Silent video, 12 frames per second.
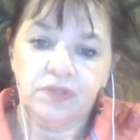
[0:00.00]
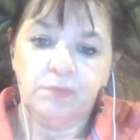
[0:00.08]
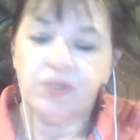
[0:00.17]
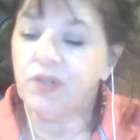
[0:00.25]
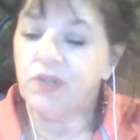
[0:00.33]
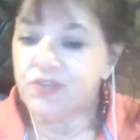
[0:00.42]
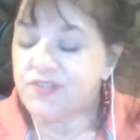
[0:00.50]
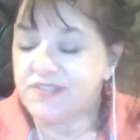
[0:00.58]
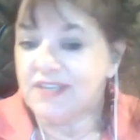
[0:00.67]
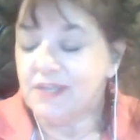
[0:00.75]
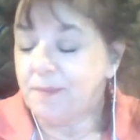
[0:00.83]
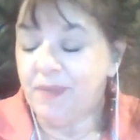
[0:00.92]
but don't you
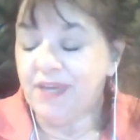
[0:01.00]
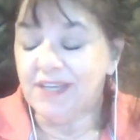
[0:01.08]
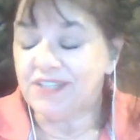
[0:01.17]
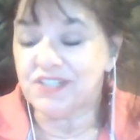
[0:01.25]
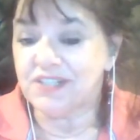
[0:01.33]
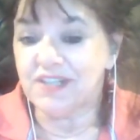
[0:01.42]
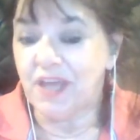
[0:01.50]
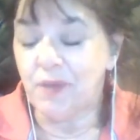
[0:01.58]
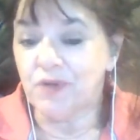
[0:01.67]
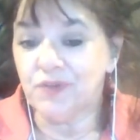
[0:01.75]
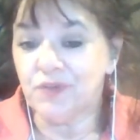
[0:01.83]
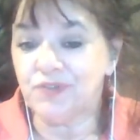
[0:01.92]
see the picture they
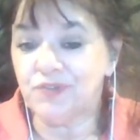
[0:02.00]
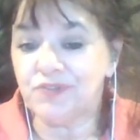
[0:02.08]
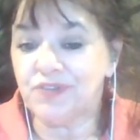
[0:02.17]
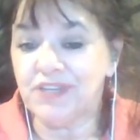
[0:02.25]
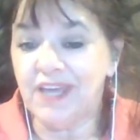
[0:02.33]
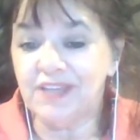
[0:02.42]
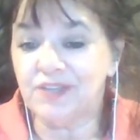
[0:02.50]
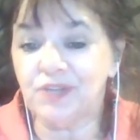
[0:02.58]
want to create?